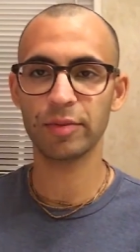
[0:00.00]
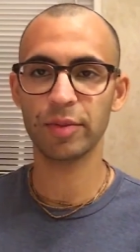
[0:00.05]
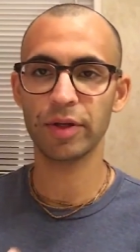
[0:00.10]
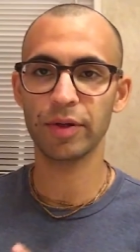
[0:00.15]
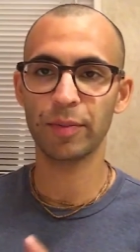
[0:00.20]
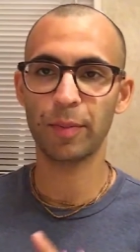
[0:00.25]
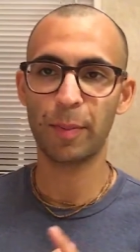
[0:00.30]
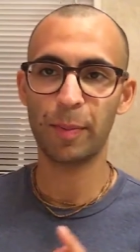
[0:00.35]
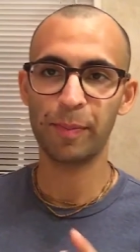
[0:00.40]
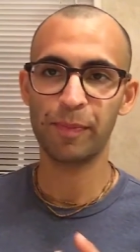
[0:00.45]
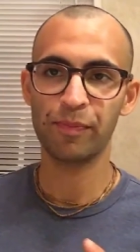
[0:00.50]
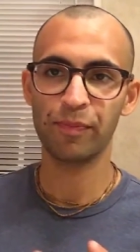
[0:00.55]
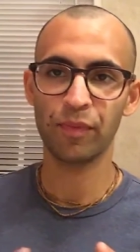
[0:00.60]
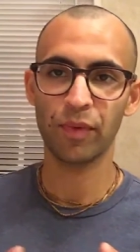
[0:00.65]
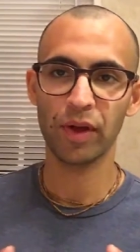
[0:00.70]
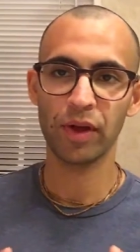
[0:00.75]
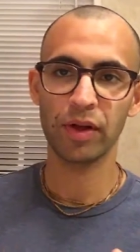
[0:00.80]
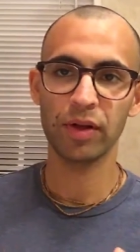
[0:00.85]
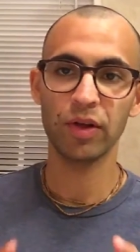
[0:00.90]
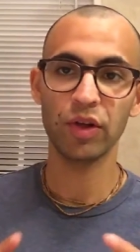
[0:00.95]
but
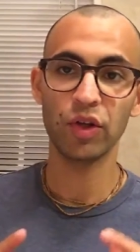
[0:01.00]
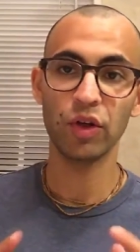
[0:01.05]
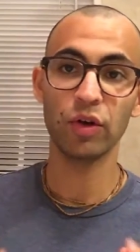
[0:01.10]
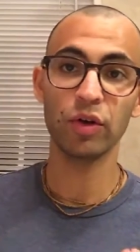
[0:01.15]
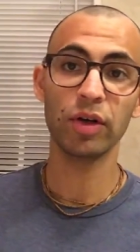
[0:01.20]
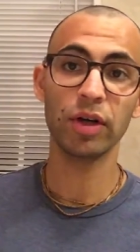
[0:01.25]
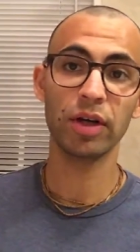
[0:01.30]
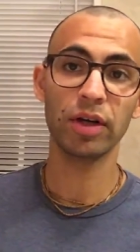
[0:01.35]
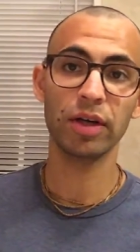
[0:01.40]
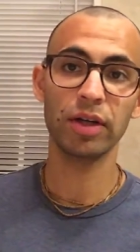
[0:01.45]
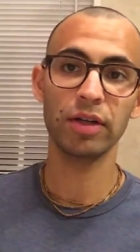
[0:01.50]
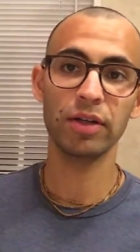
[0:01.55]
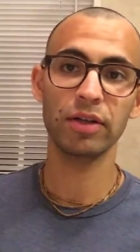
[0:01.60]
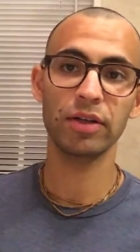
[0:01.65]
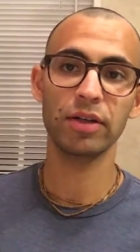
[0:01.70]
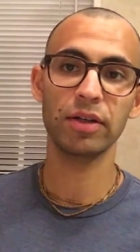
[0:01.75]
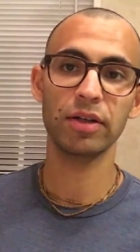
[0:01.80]
yoga and